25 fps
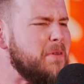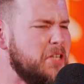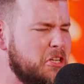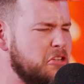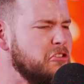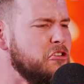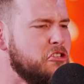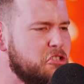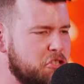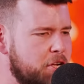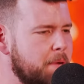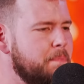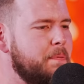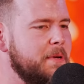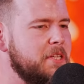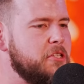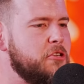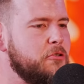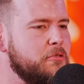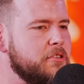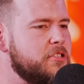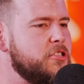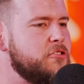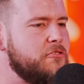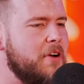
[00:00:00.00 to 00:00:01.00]
Because shipping
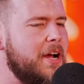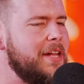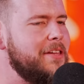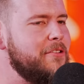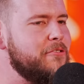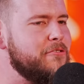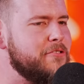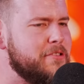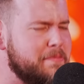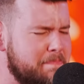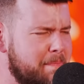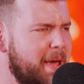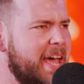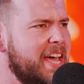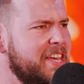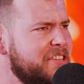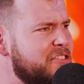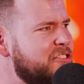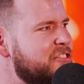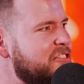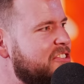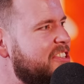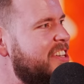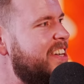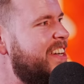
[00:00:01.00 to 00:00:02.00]
to Australia is
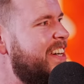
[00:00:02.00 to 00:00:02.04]
messed.